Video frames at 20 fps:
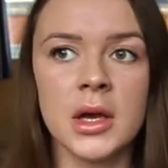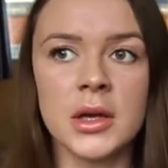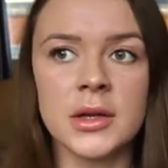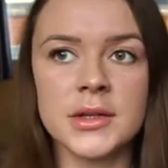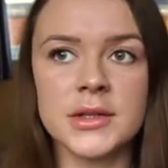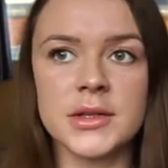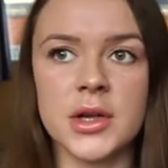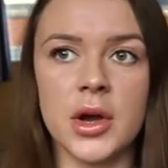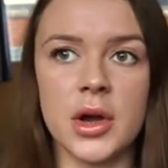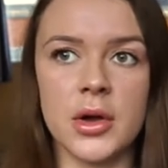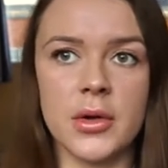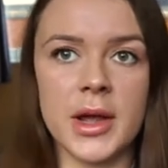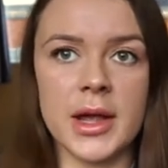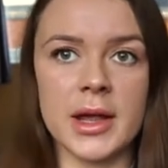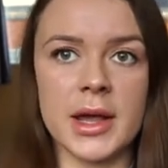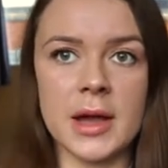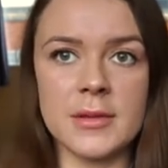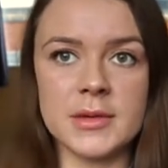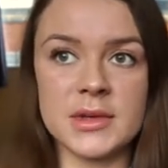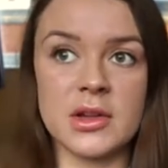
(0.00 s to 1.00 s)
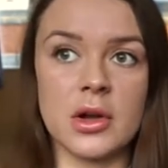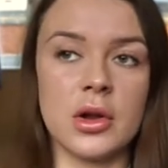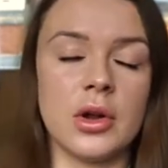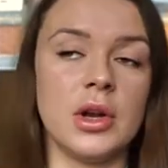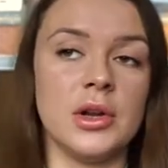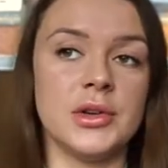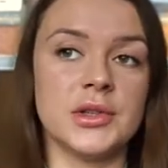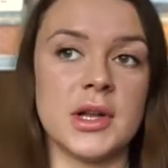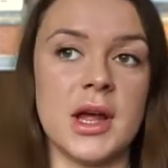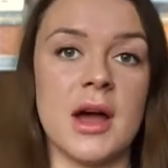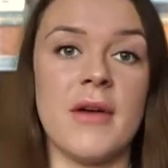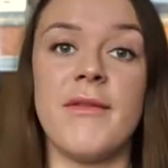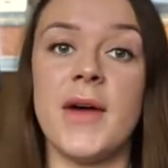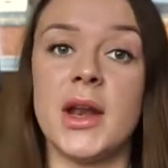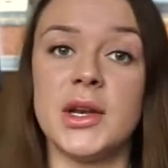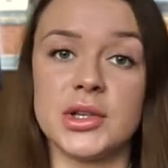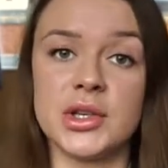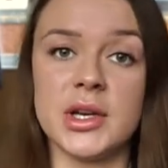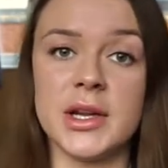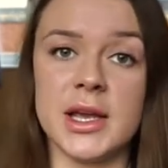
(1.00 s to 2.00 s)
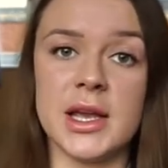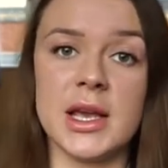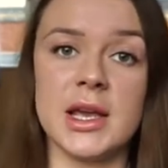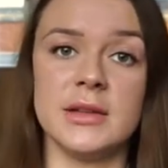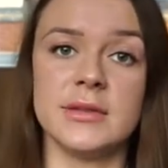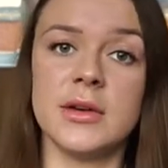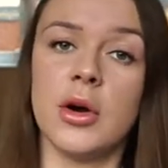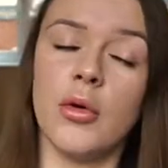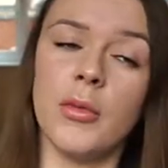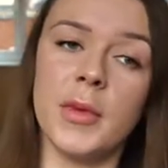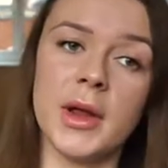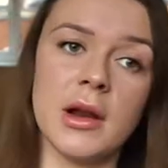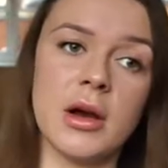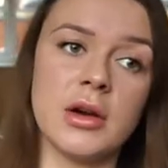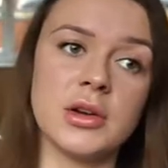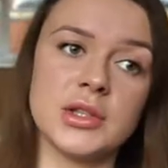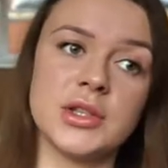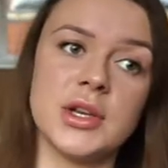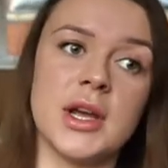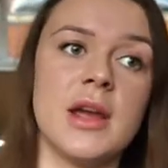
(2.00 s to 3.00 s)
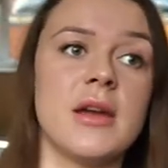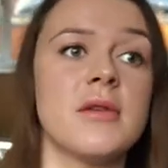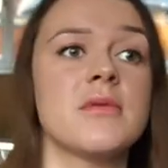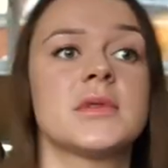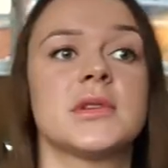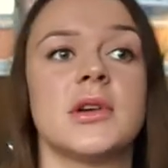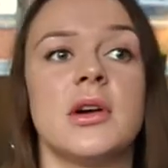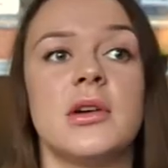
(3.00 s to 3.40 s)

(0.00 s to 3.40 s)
So it came to the conclusion that eventually he told me last year, he was